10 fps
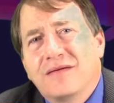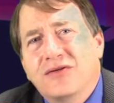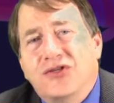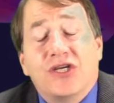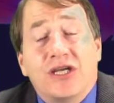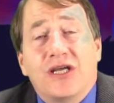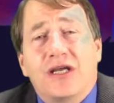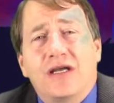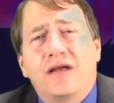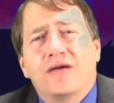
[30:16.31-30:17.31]

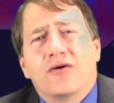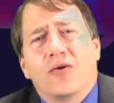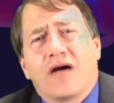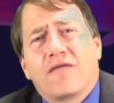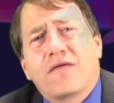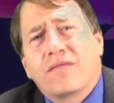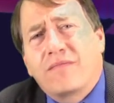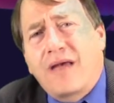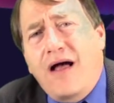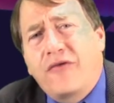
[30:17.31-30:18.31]
GE, whoever
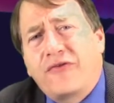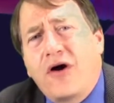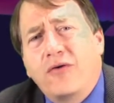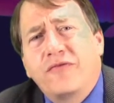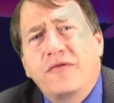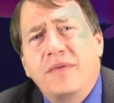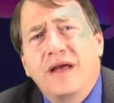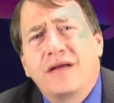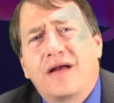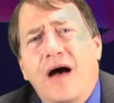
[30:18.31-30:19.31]
else owns the
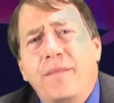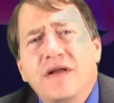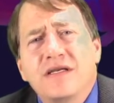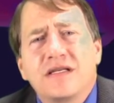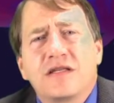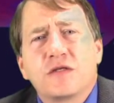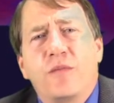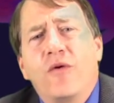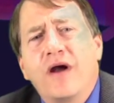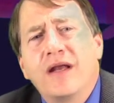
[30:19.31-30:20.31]
big companies at this
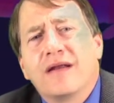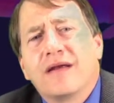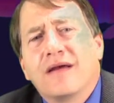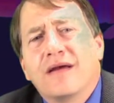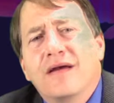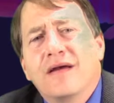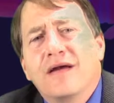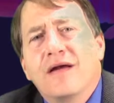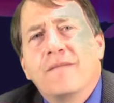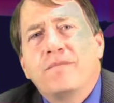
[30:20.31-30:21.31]
point,
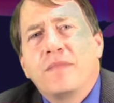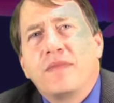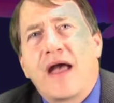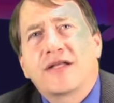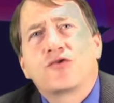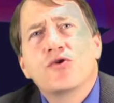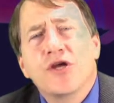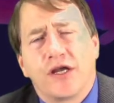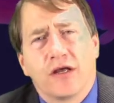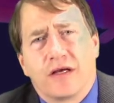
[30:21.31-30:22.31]
that's
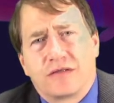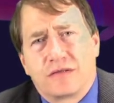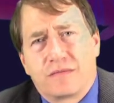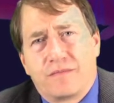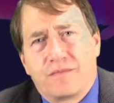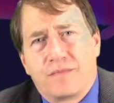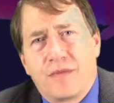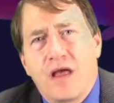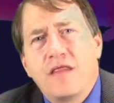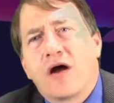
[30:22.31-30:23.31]
ridiculous.
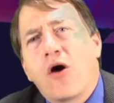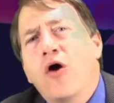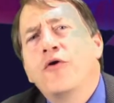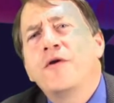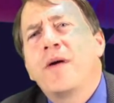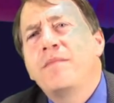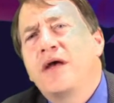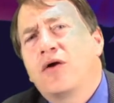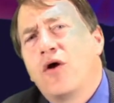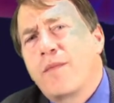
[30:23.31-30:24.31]
They're owned by
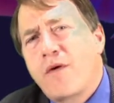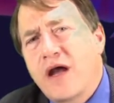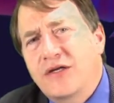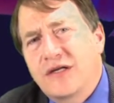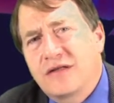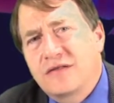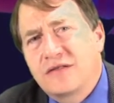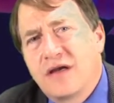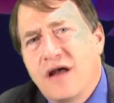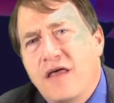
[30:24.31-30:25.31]
big
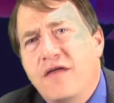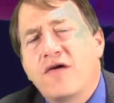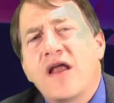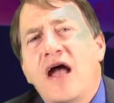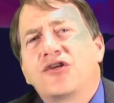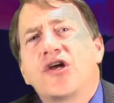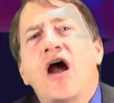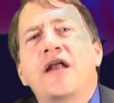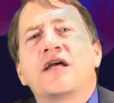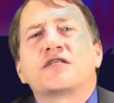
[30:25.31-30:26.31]
corporations. They're not
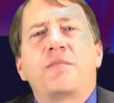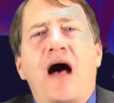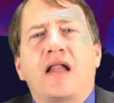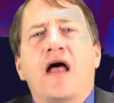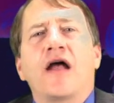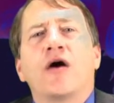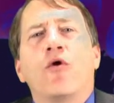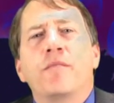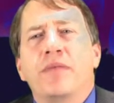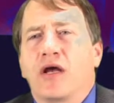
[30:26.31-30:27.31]
shining a spotlight on
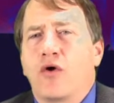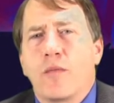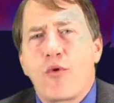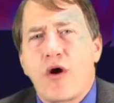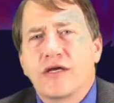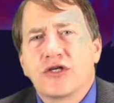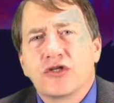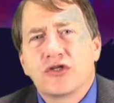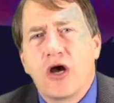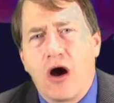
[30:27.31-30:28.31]
what big
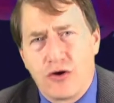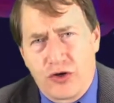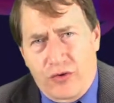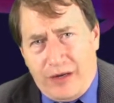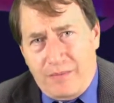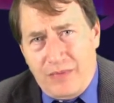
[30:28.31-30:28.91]
corporations are doing.